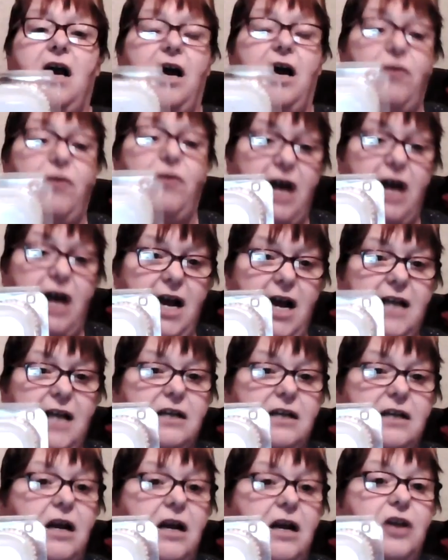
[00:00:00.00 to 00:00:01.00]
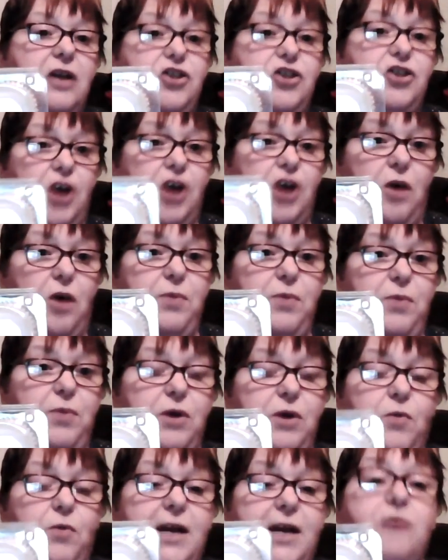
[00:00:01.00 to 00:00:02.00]
a right job
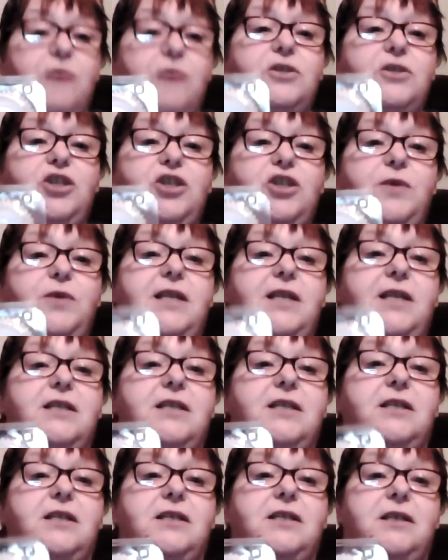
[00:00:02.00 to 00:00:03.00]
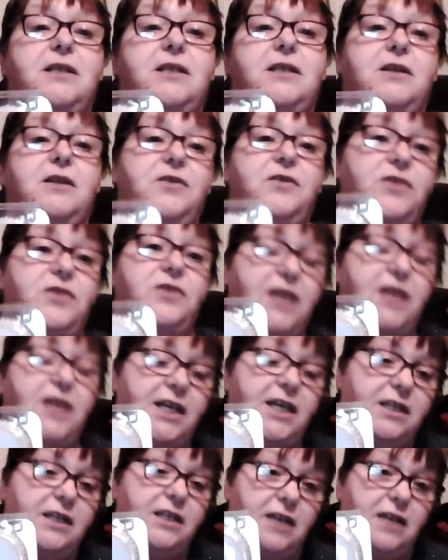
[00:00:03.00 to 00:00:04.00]
when I was doing
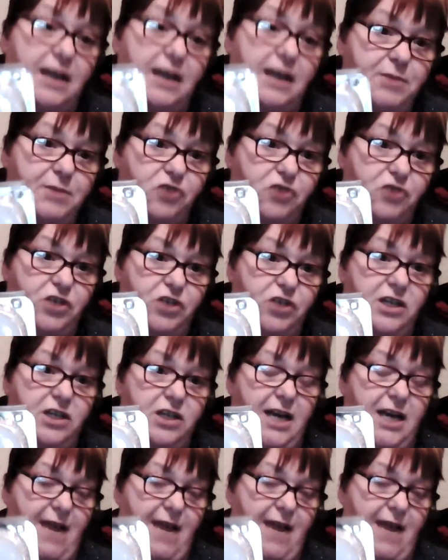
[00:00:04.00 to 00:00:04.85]
the lemon drizzle and